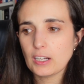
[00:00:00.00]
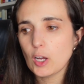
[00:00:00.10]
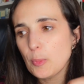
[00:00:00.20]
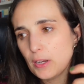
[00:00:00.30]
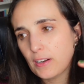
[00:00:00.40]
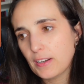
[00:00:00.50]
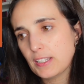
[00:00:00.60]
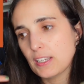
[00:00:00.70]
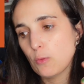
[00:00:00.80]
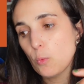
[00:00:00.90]

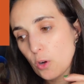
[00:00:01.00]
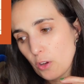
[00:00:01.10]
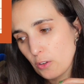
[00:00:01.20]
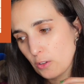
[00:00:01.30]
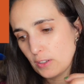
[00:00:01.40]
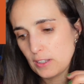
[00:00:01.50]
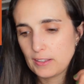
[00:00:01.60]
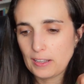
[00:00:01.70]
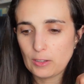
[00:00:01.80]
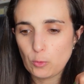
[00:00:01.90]
capillaries and blood
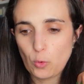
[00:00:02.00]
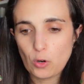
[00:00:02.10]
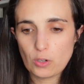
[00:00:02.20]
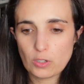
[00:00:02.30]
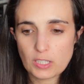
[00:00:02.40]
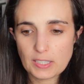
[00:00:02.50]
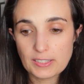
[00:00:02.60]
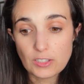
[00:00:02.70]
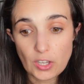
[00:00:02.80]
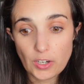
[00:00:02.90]
that was
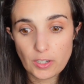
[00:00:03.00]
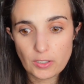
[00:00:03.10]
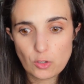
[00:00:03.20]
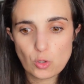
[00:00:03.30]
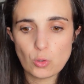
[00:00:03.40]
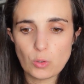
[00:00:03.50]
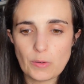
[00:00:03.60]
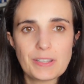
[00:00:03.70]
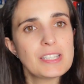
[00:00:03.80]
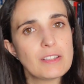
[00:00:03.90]
there to
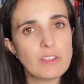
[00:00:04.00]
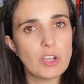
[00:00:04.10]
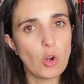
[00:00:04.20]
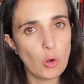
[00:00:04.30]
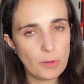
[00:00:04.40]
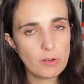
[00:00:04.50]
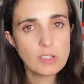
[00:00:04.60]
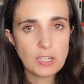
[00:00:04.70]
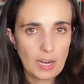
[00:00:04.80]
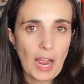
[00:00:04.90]
receive the
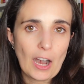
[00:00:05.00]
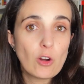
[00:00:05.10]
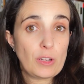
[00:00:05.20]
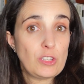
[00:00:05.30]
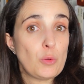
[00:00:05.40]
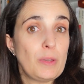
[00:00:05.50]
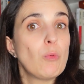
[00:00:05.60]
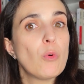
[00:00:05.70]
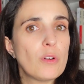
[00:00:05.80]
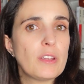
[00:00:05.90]
ovules are going to be
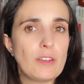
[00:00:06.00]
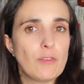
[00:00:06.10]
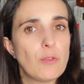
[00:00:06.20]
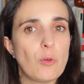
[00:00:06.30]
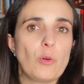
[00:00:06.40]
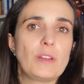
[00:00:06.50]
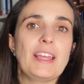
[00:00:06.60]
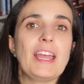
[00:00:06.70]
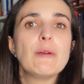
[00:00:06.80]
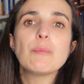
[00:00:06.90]
working for
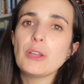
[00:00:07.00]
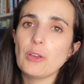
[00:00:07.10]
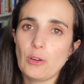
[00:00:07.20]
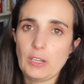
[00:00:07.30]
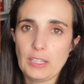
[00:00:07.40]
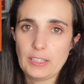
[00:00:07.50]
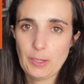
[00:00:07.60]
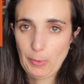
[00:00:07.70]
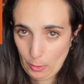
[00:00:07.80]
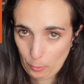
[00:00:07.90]
the embryonic
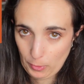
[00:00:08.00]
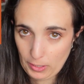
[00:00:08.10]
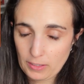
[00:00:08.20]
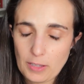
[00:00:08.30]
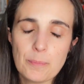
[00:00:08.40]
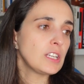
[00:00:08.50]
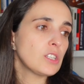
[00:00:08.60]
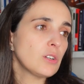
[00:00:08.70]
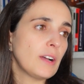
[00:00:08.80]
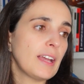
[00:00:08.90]
development.
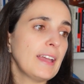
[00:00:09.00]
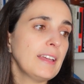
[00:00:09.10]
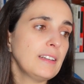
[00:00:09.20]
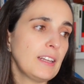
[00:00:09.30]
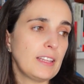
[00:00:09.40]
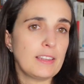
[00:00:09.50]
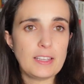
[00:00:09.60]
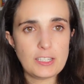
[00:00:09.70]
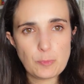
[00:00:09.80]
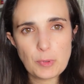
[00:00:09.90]
So again, in
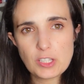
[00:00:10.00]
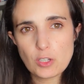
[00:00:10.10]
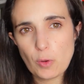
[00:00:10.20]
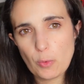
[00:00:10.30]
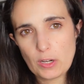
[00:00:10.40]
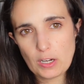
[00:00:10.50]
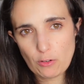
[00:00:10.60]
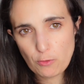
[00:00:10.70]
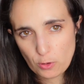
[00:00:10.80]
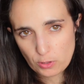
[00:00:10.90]
this picture we will now
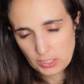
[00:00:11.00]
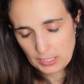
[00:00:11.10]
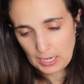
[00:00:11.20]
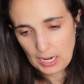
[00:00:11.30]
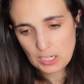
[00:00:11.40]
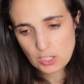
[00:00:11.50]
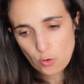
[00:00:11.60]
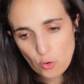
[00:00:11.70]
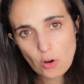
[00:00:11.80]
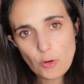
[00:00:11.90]
focus in the
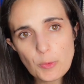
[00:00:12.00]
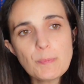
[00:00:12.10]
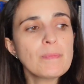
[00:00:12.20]
last row.